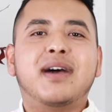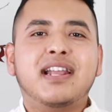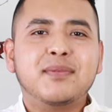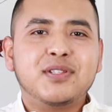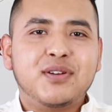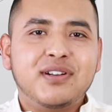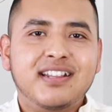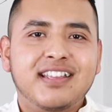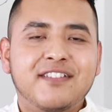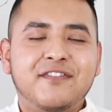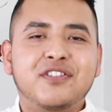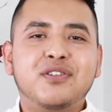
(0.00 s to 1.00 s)
my name is
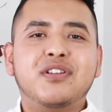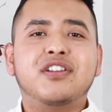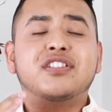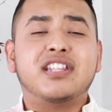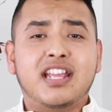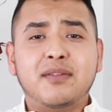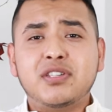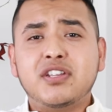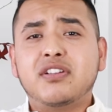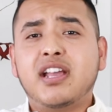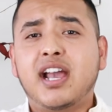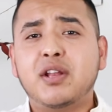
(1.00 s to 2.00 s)
Jorge if you're new here, and today I'm
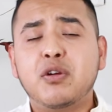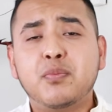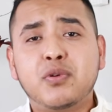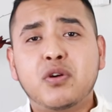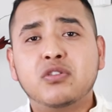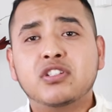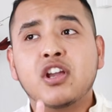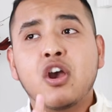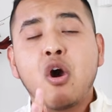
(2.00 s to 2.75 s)
sharing how to approach